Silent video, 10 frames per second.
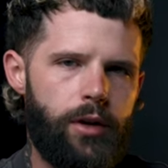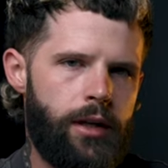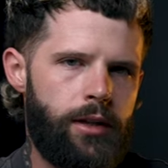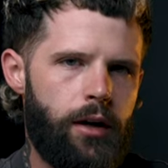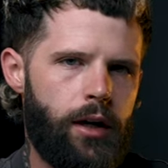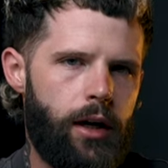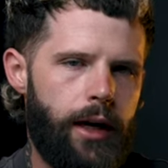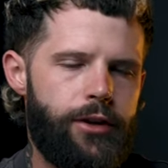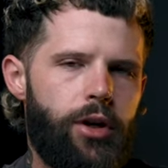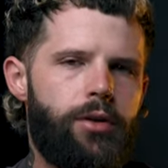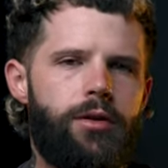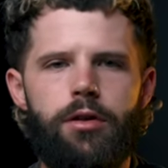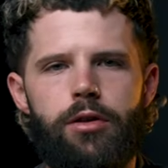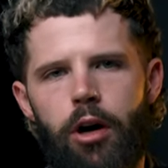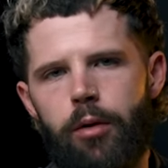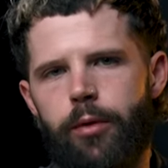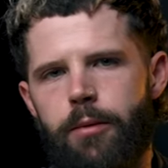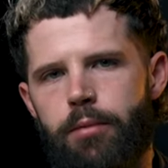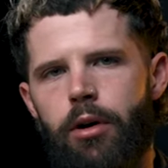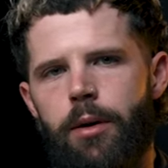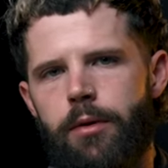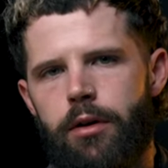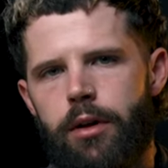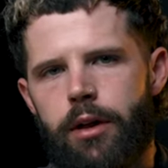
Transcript: With this haircut, I chose to start with the perimeter